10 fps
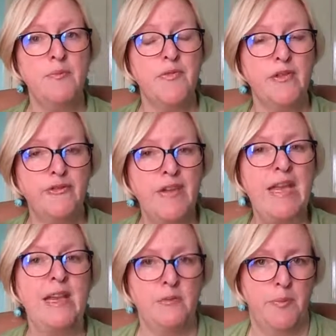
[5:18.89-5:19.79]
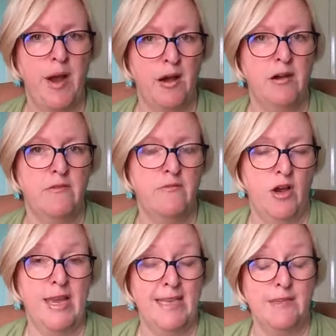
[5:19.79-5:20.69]
the feeling part,
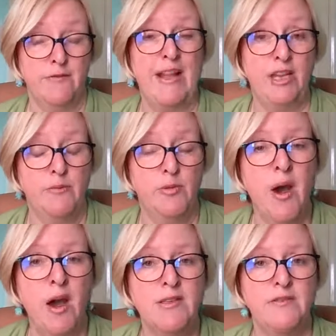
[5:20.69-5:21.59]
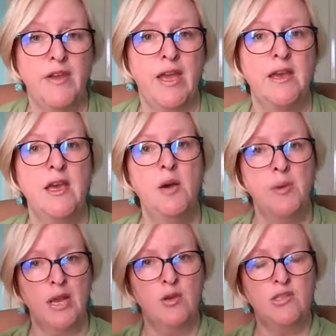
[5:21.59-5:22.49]
right, is a valuable part of it,
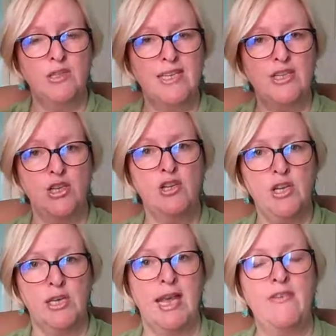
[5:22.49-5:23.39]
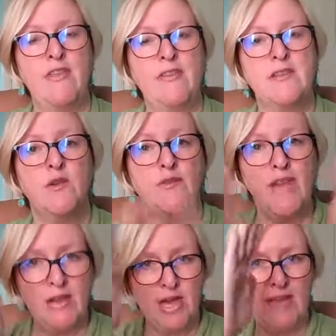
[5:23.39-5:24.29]
but I also need to look at it. And then so I
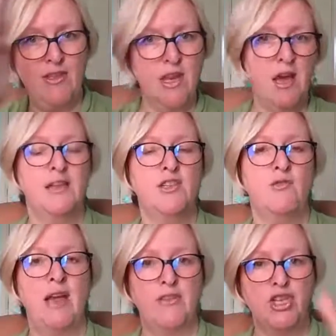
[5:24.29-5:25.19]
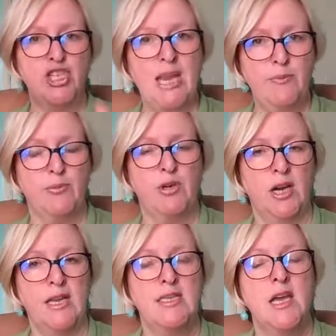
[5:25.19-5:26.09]
get the lines right and the shape
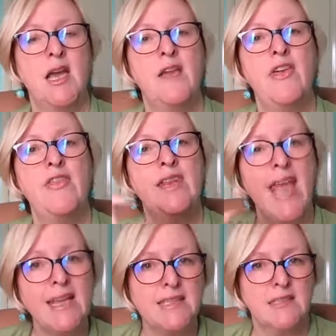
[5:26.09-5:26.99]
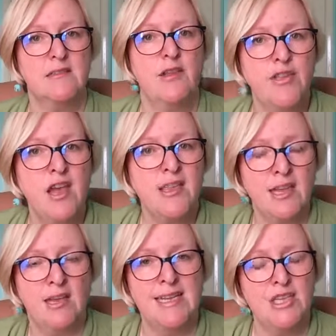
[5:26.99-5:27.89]
right. Then the third
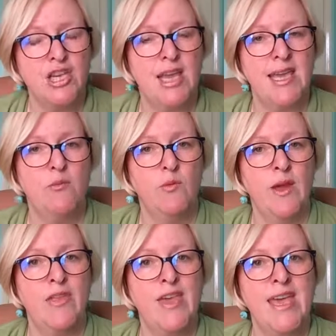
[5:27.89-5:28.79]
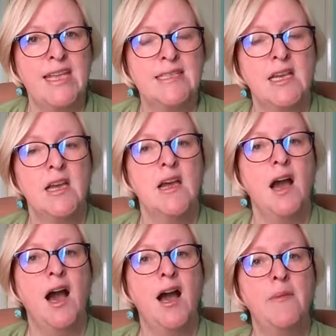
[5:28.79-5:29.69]
thing I need to check in with is
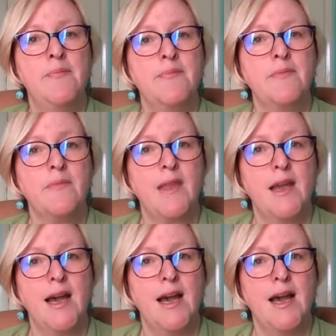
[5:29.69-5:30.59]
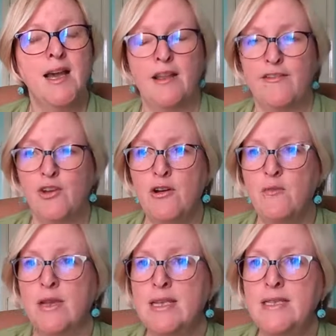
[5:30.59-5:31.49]
and I've
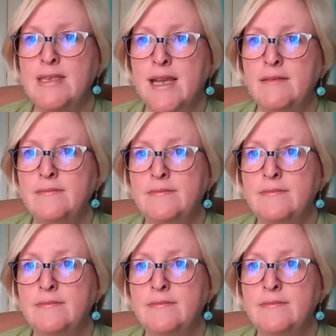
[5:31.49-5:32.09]
forgotten what it is now.